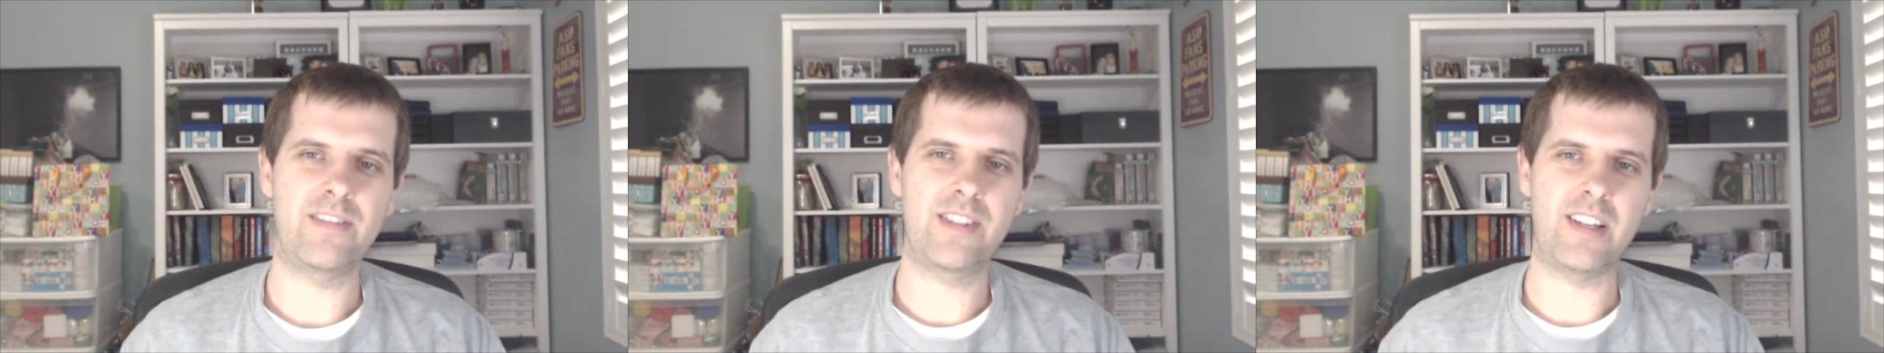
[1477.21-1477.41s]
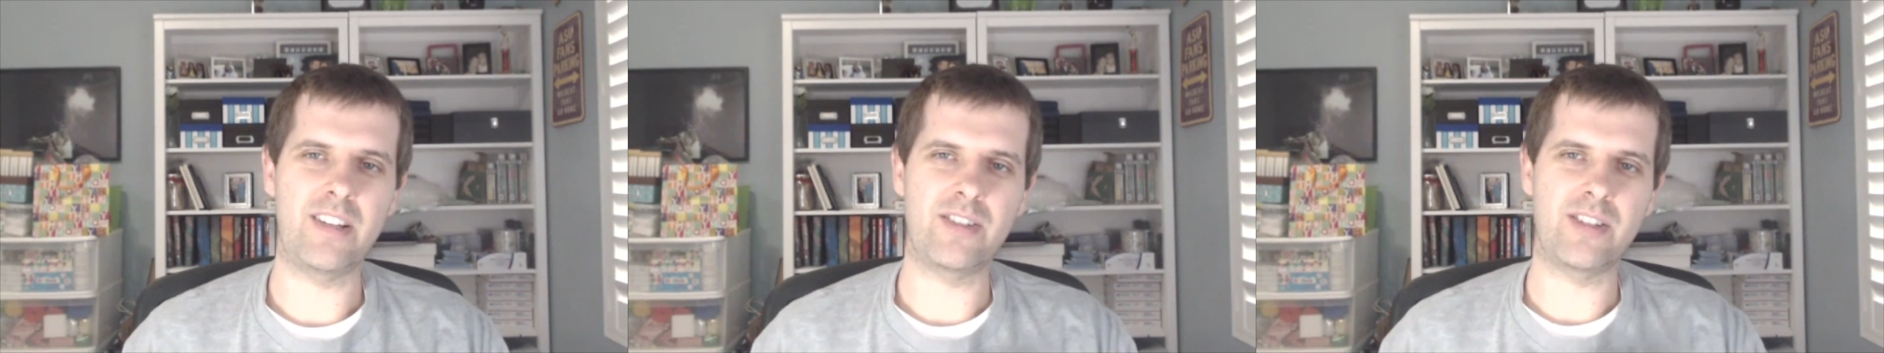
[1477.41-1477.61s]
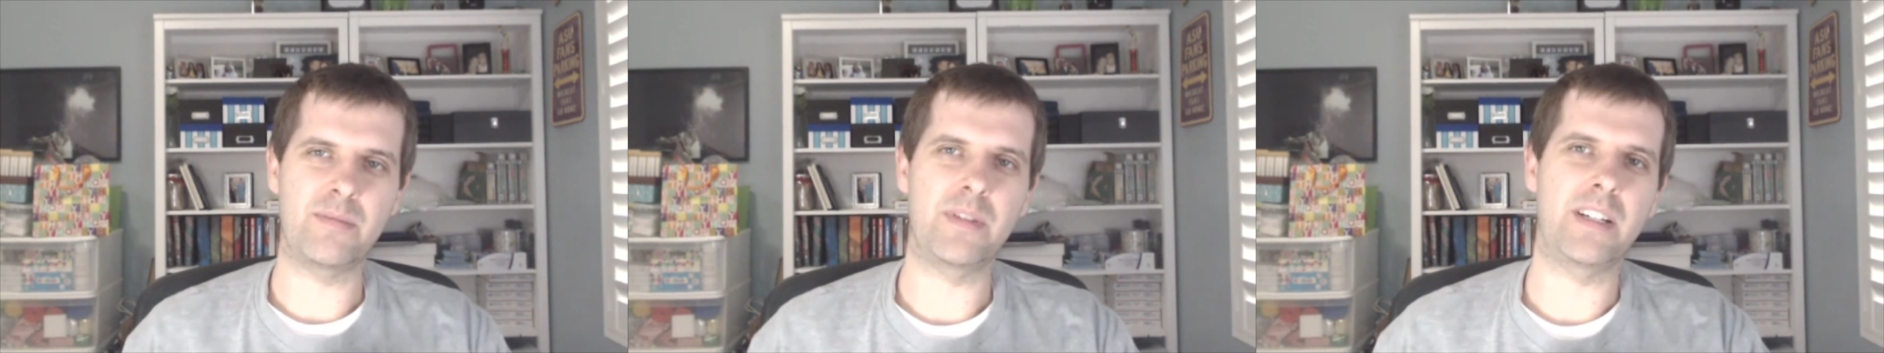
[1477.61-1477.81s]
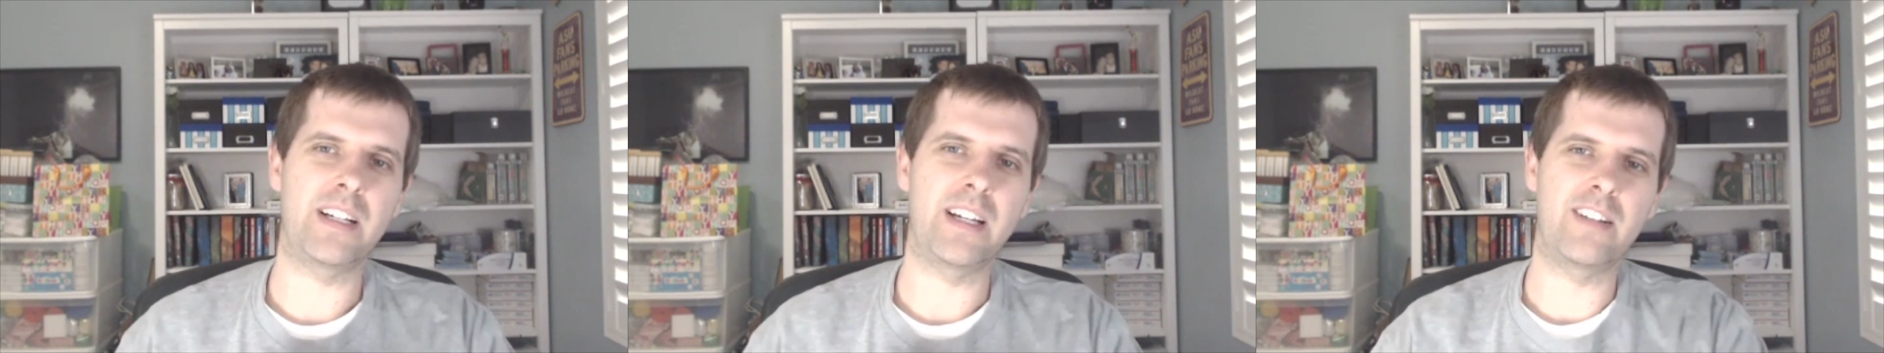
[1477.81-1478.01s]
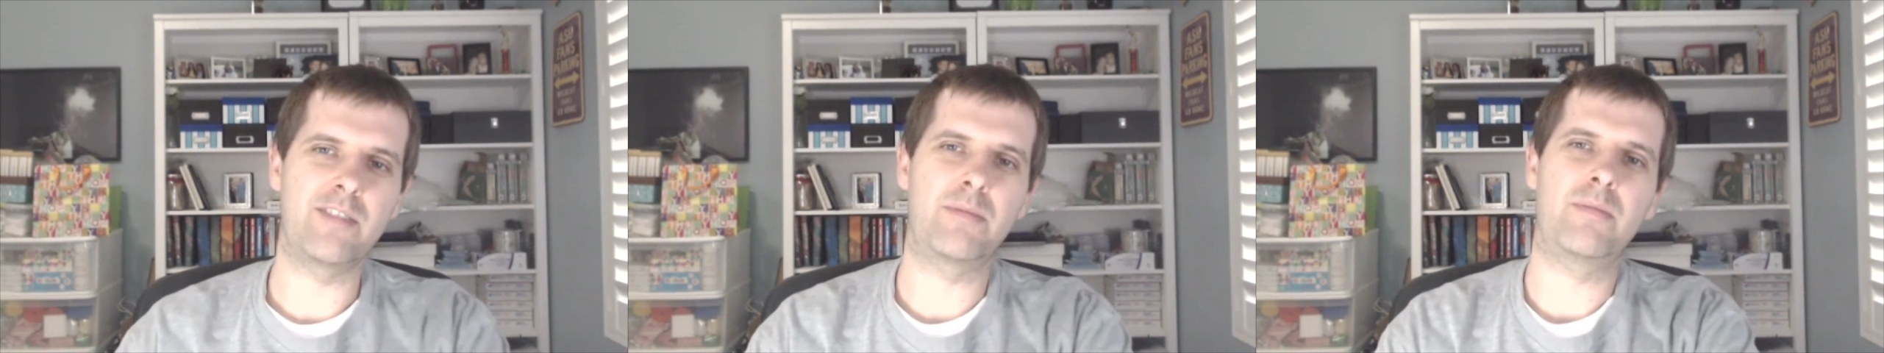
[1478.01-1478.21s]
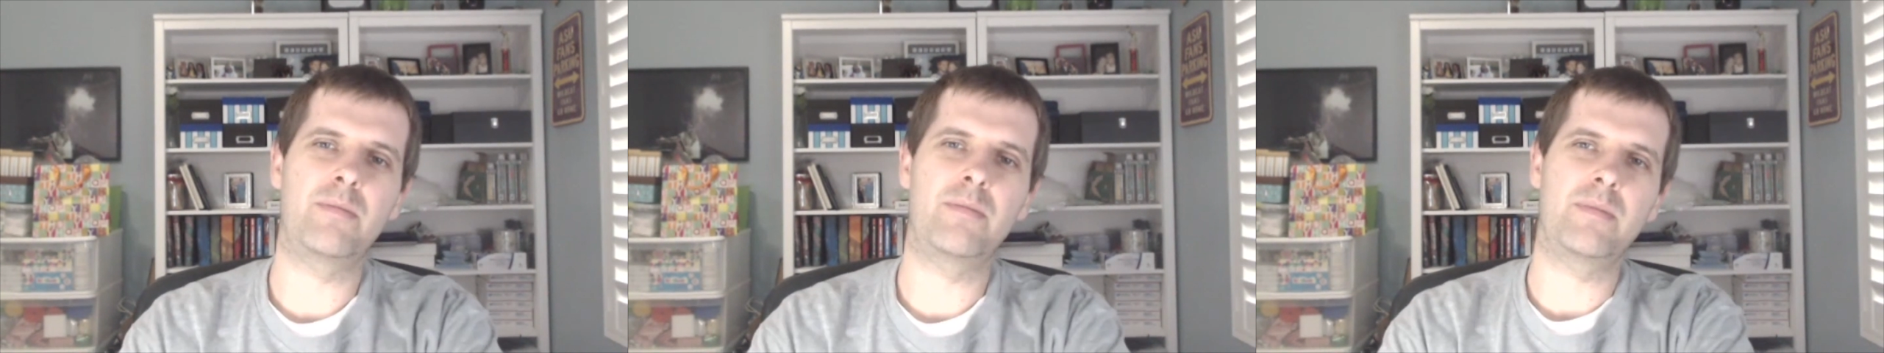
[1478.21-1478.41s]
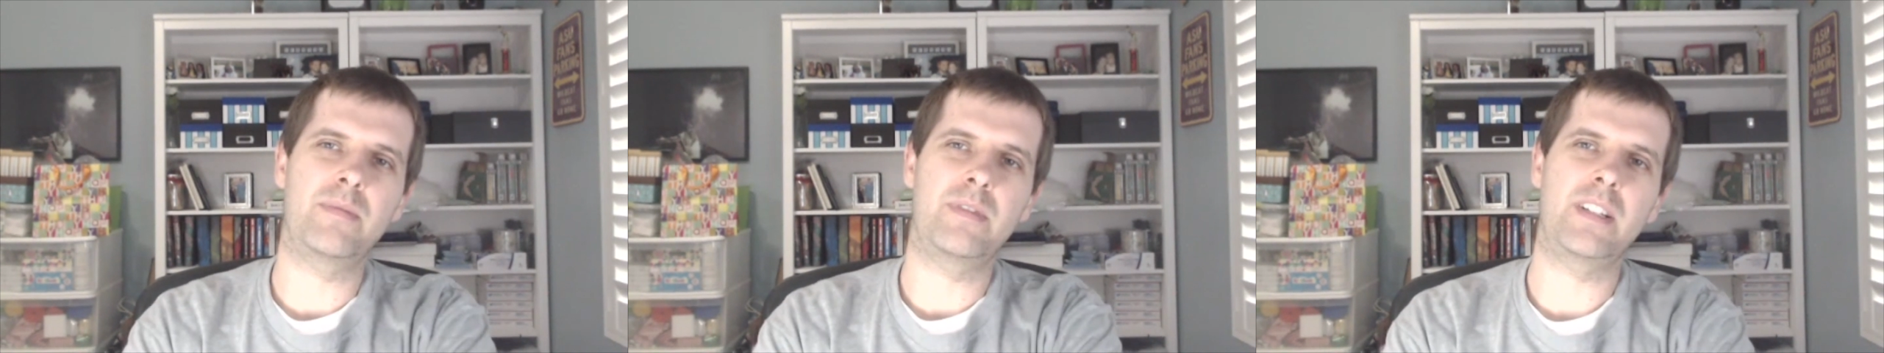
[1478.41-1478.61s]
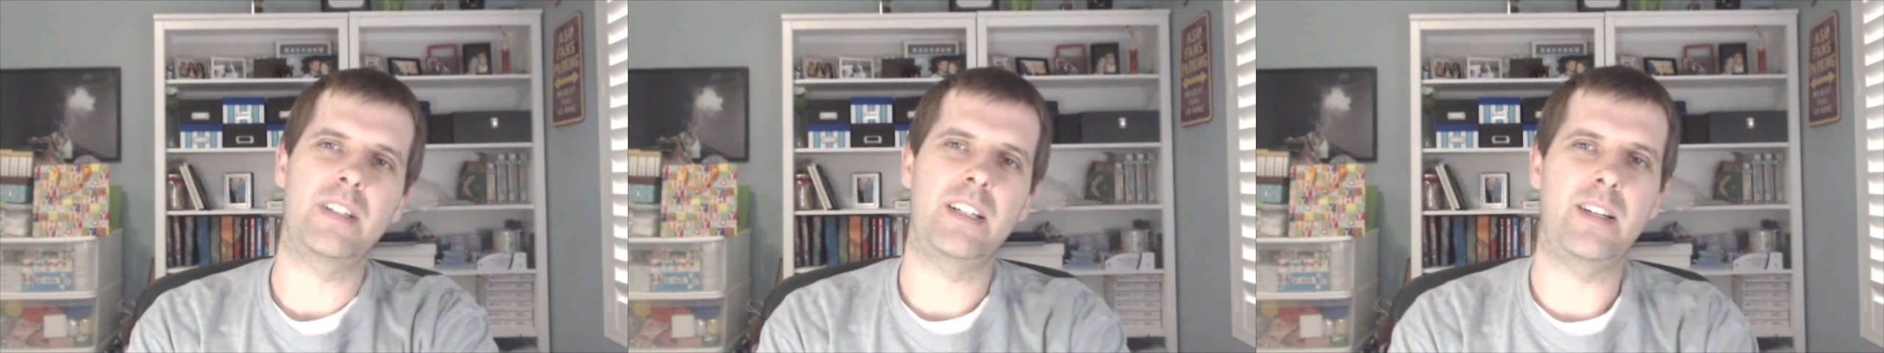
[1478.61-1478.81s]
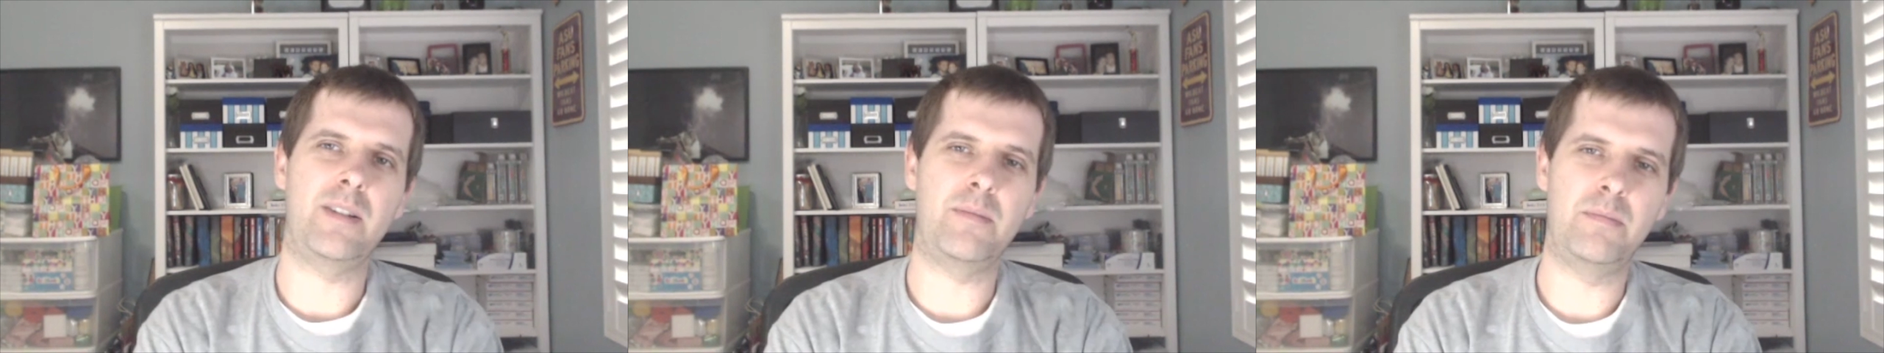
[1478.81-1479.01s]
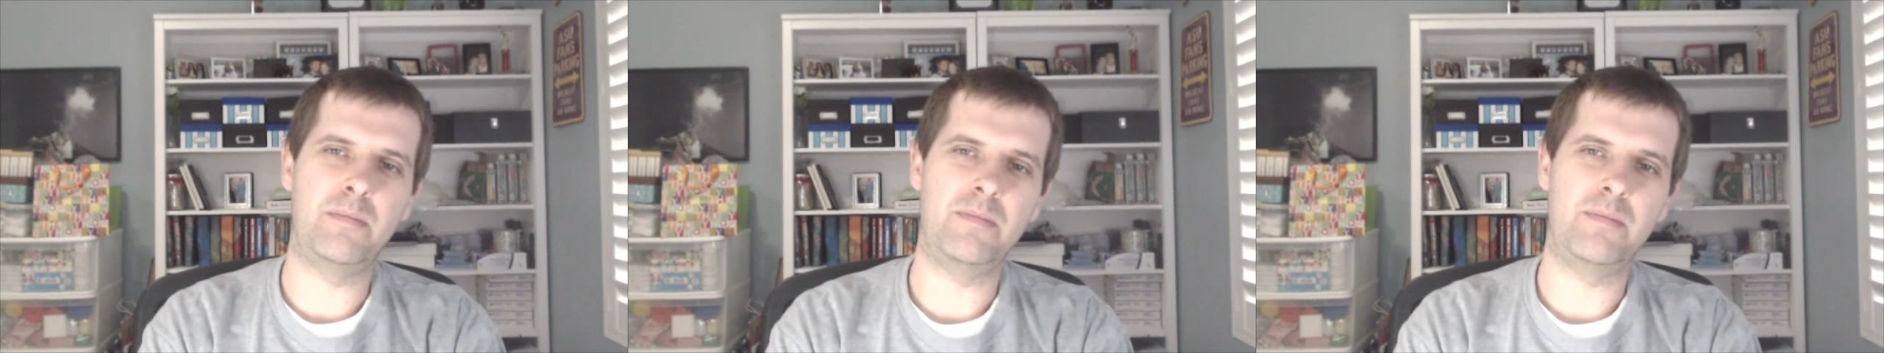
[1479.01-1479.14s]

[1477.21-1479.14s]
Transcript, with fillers: sell something kind of uh,